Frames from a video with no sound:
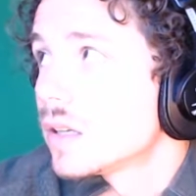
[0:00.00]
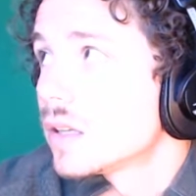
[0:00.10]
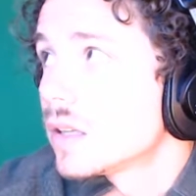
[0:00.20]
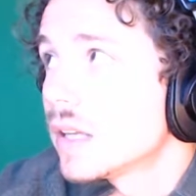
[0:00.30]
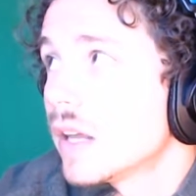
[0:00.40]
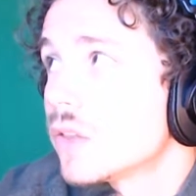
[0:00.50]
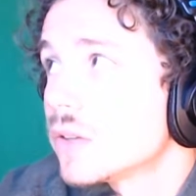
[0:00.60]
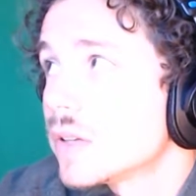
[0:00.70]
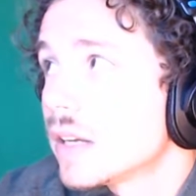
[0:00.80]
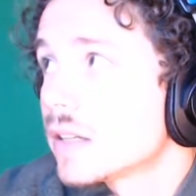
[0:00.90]

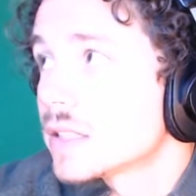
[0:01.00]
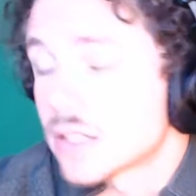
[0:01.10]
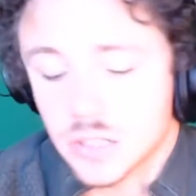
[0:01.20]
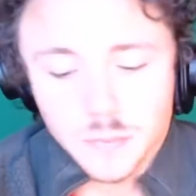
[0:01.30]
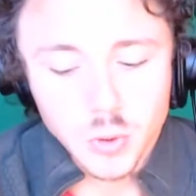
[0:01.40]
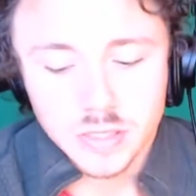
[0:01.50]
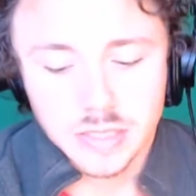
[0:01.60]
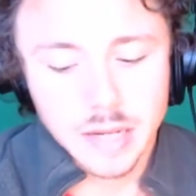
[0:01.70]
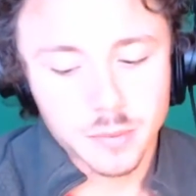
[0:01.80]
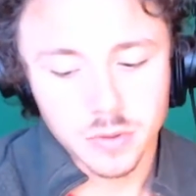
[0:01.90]
Ethernet, because that's just more
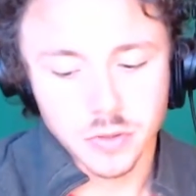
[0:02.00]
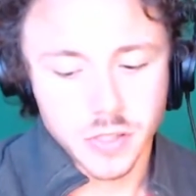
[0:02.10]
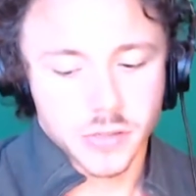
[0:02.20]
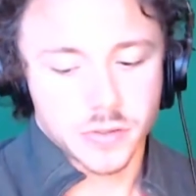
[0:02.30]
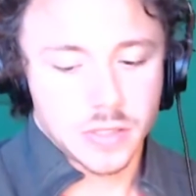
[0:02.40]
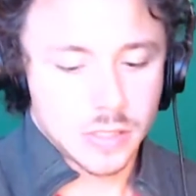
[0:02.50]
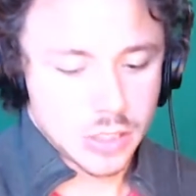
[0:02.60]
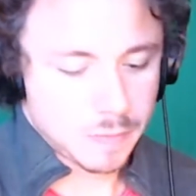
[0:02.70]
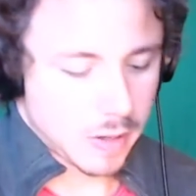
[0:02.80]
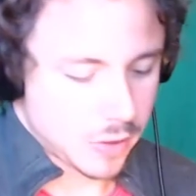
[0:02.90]
stable in general and
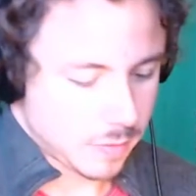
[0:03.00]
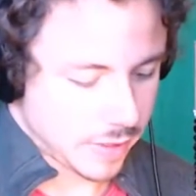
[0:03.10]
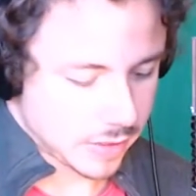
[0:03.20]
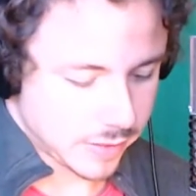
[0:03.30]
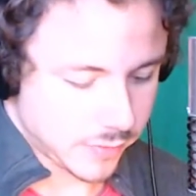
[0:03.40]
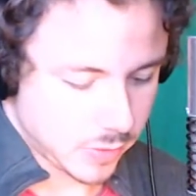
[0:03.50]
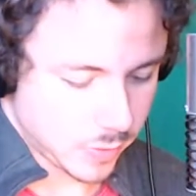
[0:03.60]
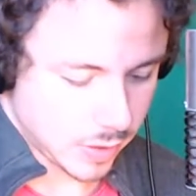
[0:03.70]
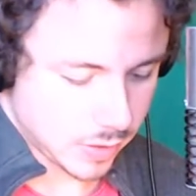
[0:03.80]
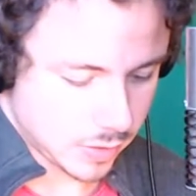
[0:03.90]
just better in basically every
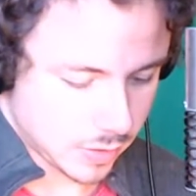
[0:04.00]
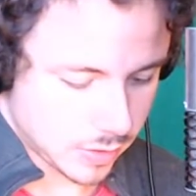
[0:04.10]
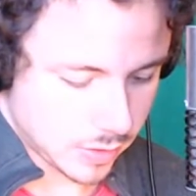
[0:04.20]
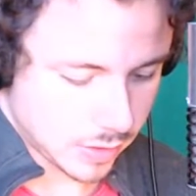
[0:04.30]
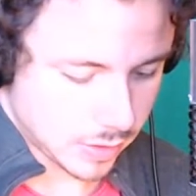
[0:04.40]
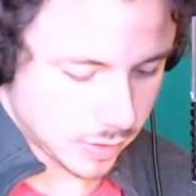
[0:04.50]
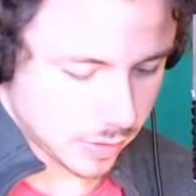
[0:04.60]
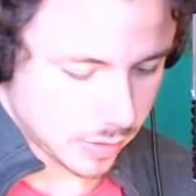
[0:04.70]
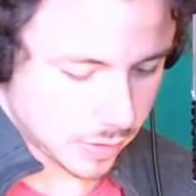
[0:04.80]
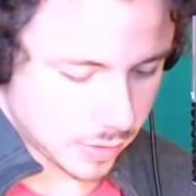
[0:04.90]
way than that.
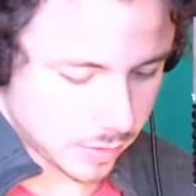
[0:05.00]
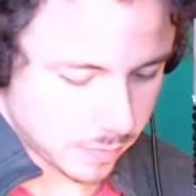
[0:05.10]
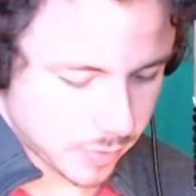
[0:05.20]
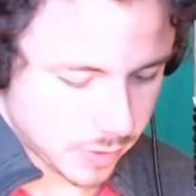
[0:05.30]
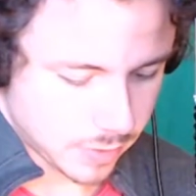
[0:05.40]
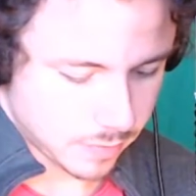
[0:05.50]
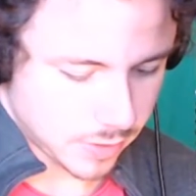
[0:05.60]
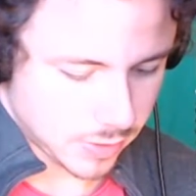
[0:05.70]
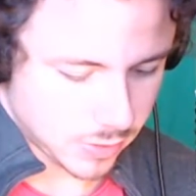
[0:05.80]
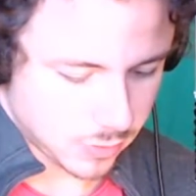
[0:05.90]
But
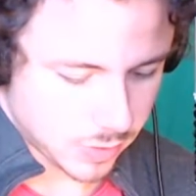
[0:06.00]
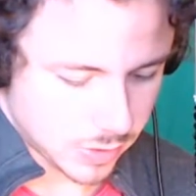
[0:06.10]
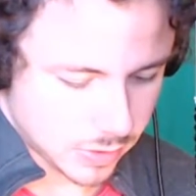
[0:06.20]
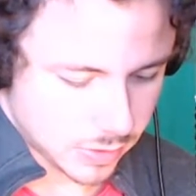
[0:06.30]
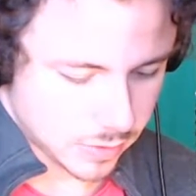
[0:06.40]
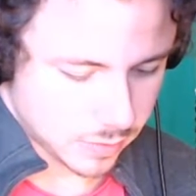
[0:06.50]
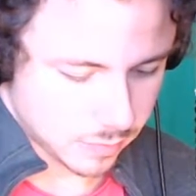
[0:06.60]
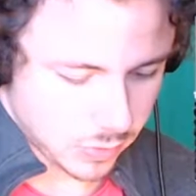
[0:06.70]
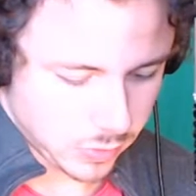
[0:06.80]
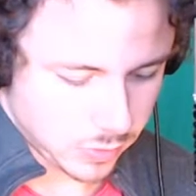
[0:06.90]
Mixer wants
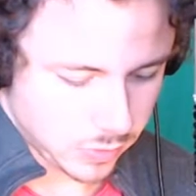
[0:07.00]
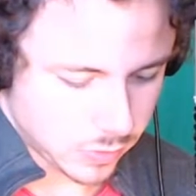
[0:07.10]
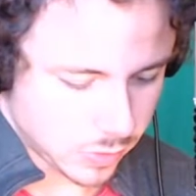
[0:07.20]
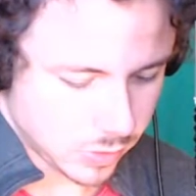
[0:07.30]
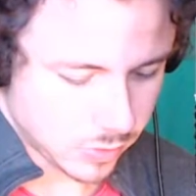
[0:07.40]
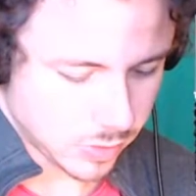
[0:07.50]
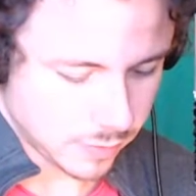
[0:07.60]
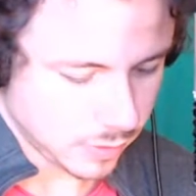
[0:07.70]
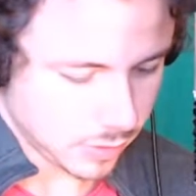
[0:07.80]
Bluetooth, sure, whatever.